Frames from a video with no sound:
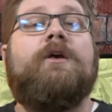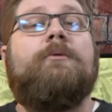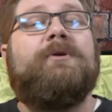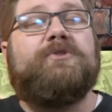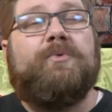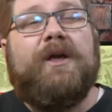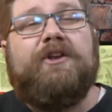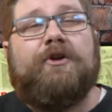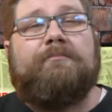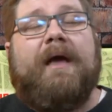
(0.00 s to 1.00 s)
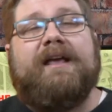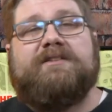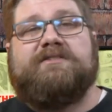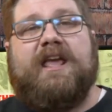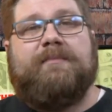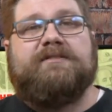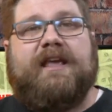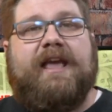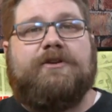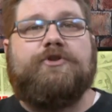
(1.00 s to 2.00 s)
Between your bank statements
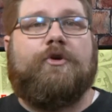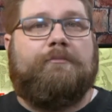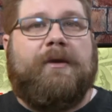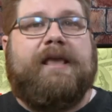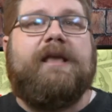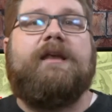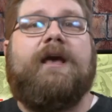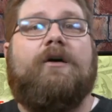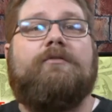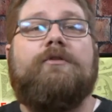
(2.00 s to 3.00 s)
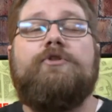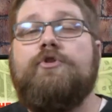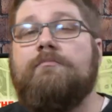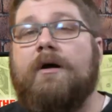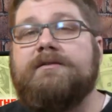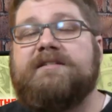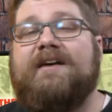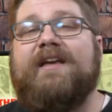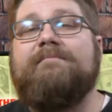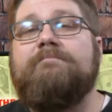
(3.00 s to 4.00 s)
and your P&L, you must
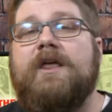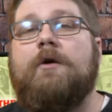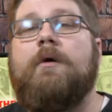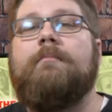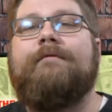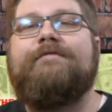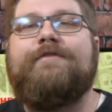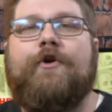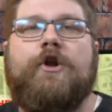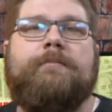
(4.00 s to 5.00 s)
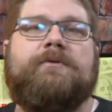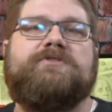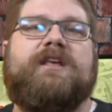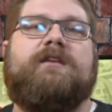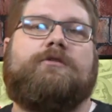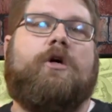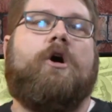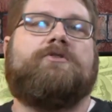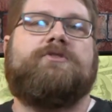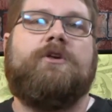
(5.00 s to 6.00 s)
have a minimum of 30%
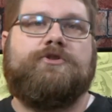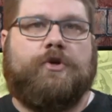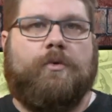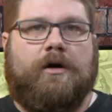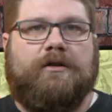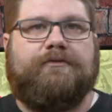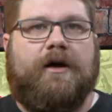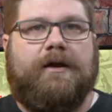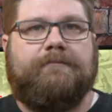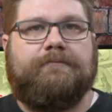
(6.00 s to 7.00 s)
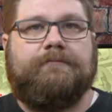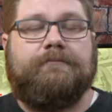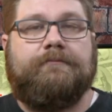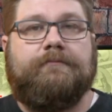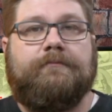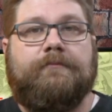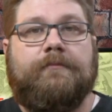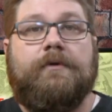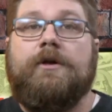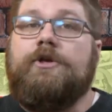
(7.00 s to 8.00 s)
loss to qualify.
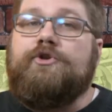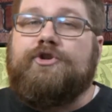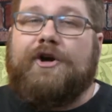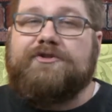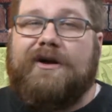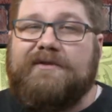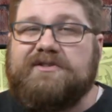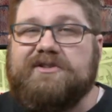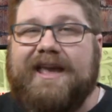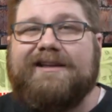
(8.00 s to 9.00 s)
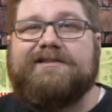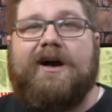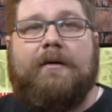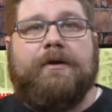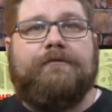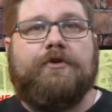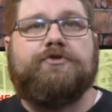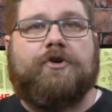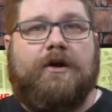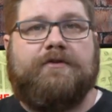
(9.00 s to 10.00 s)
You should also have a scanned copy of your
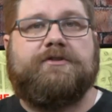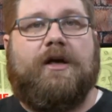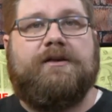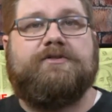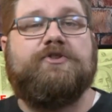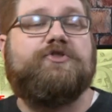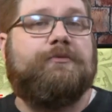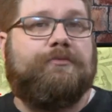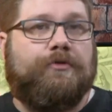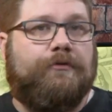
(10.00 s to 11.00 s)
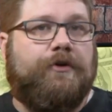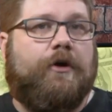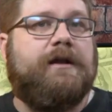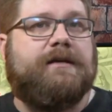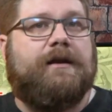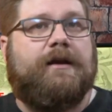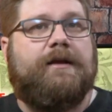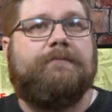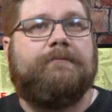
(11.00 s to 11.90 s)
driver's license to prove your identity.